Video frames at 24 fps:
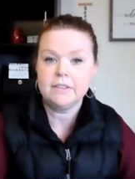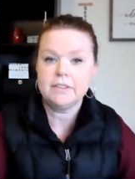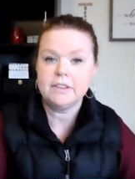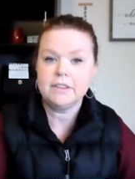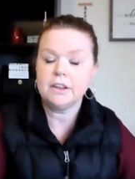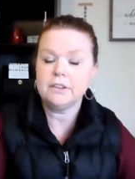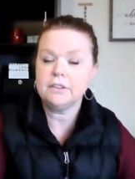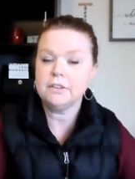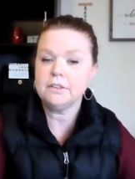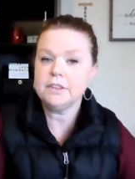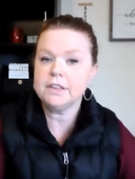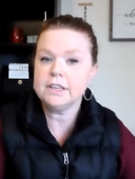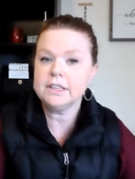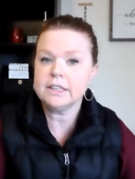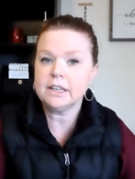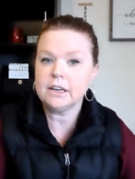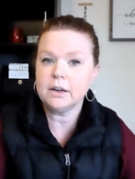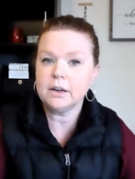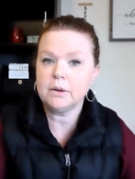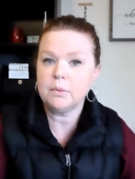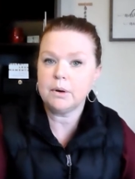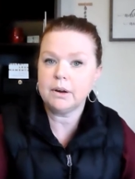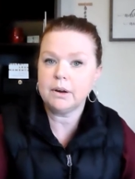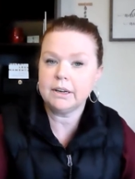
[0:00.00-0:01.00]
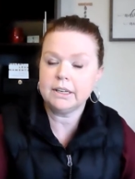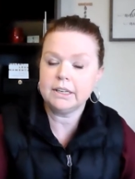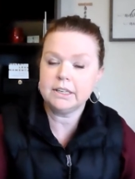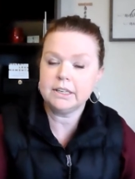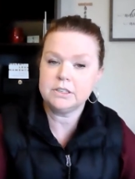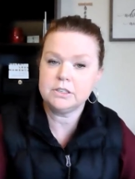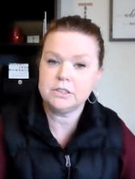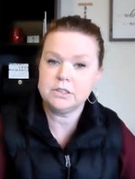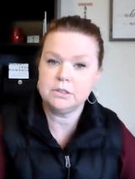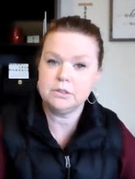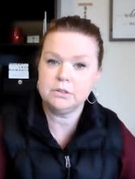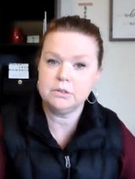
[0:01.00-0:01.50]
The other thing that I
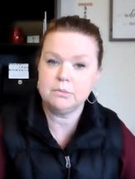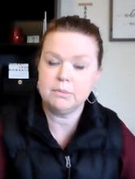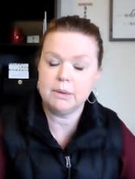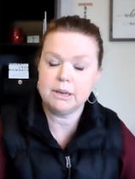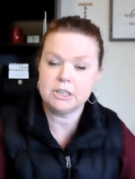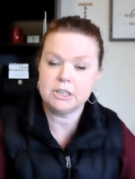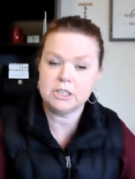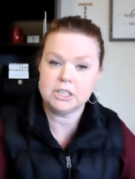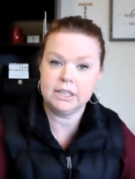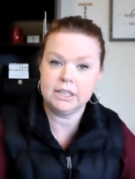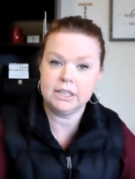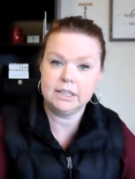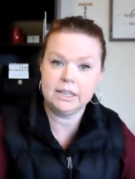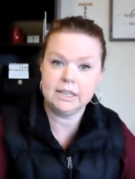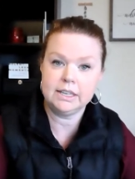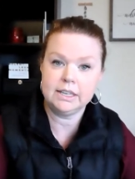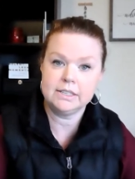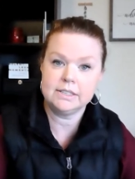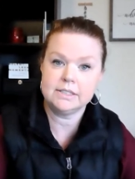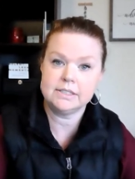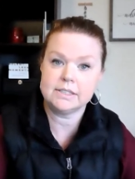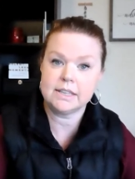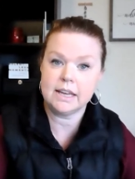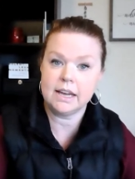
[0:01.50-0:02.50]
wanted to mention is